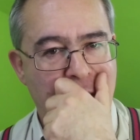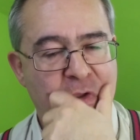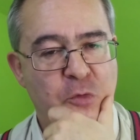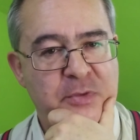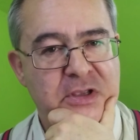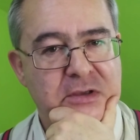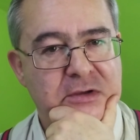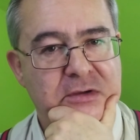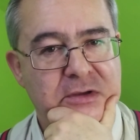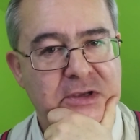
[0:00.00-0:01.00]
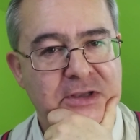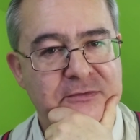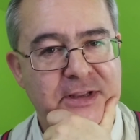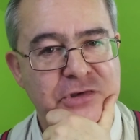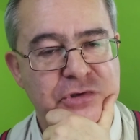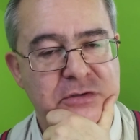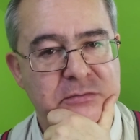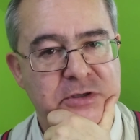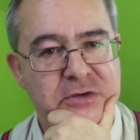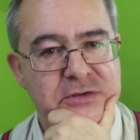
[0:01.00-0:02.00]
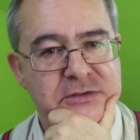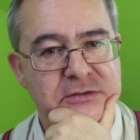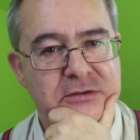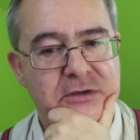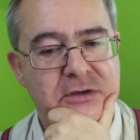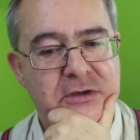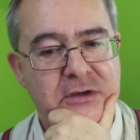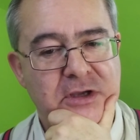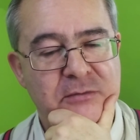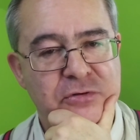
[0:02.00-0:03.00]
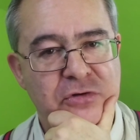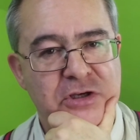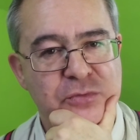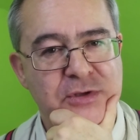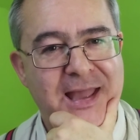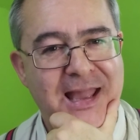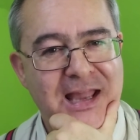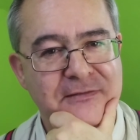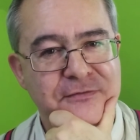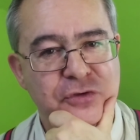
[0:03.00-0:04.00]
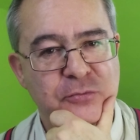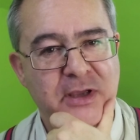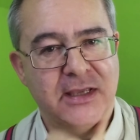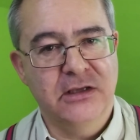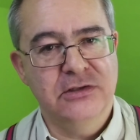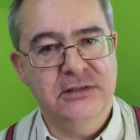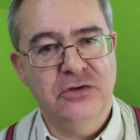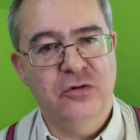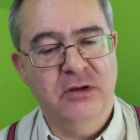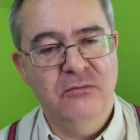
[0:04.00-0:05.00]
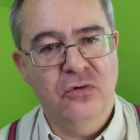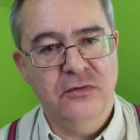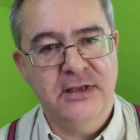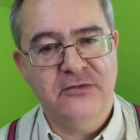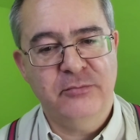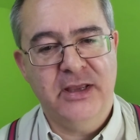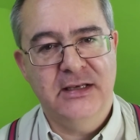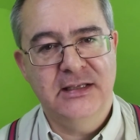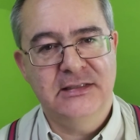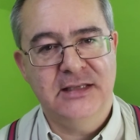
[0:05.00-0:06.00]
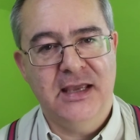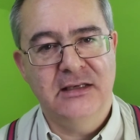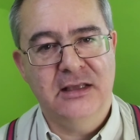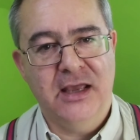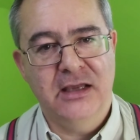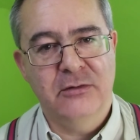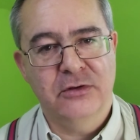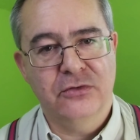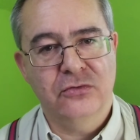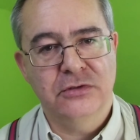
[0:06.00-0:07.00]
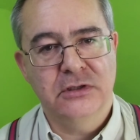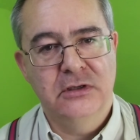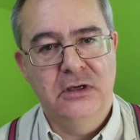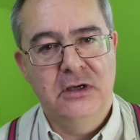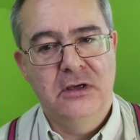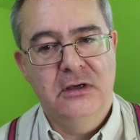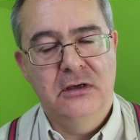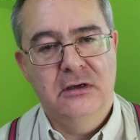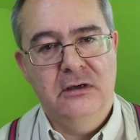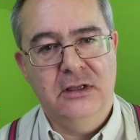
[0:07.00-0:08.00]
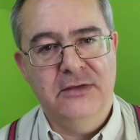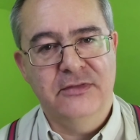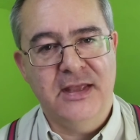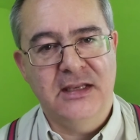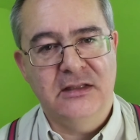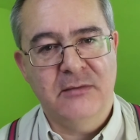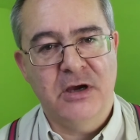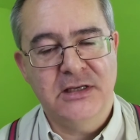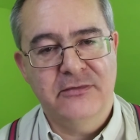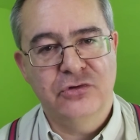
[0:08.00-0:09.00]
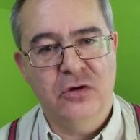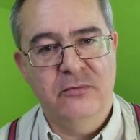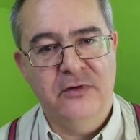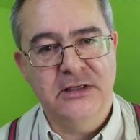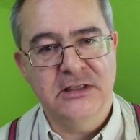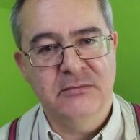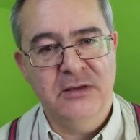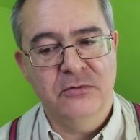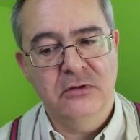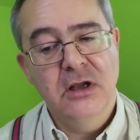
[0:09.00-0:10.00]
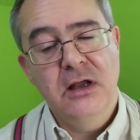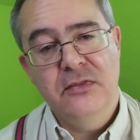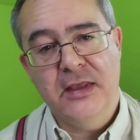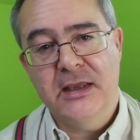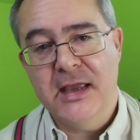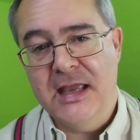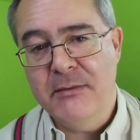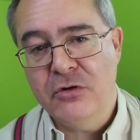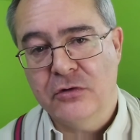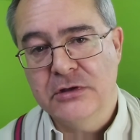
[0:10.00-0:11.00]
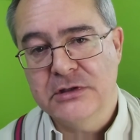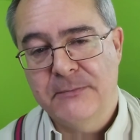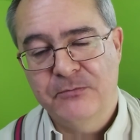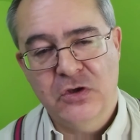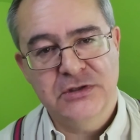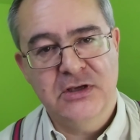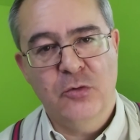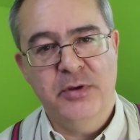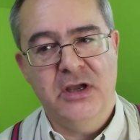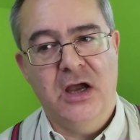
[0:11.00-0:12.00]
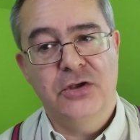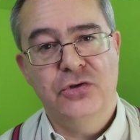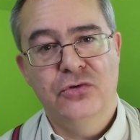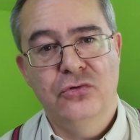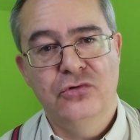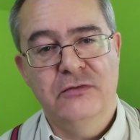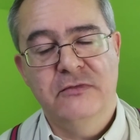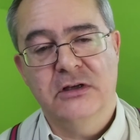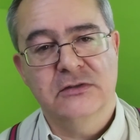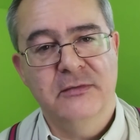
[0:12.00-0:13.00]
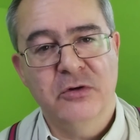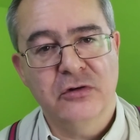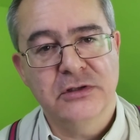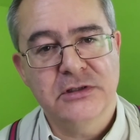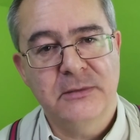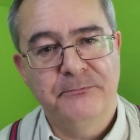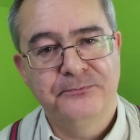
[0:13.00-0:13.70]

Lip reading: there will be inflation, because employers would have to pay considerably more. They'd have to pay at least 10k, I would have thought. And even then they might have a job finding people. They could get immigrants, because there would be a huge influx of immigrants,